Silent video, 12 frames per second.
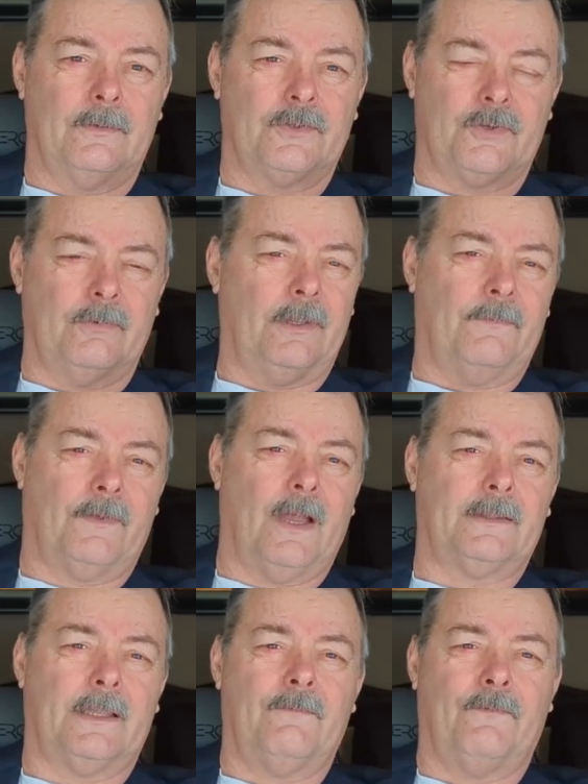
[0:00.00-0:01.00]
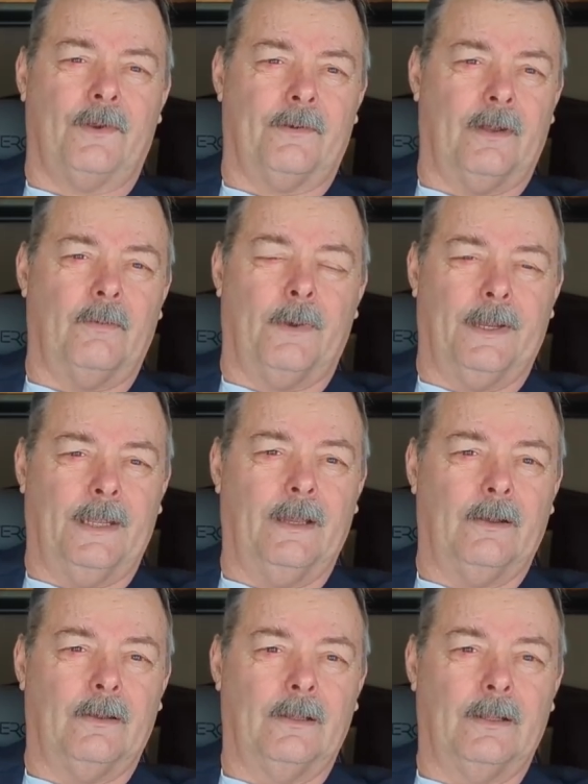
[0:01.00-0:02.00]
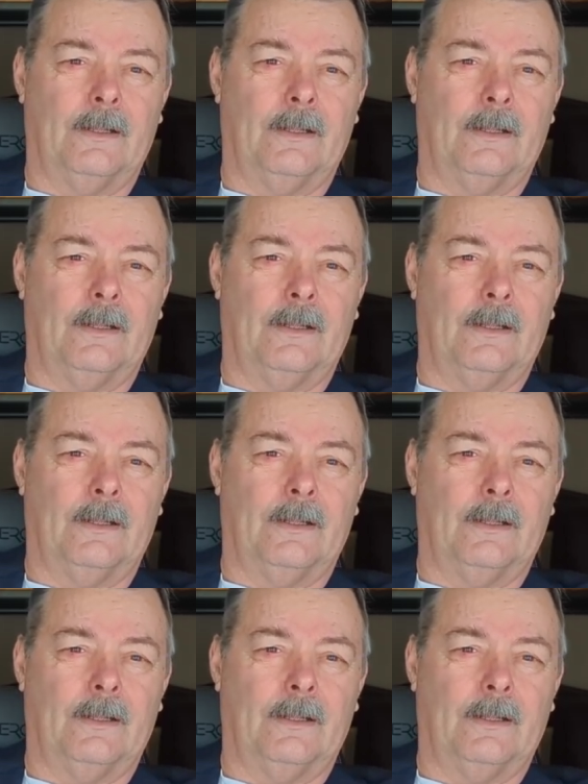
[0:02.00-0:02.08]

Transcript: Surely you've got that figured out by now.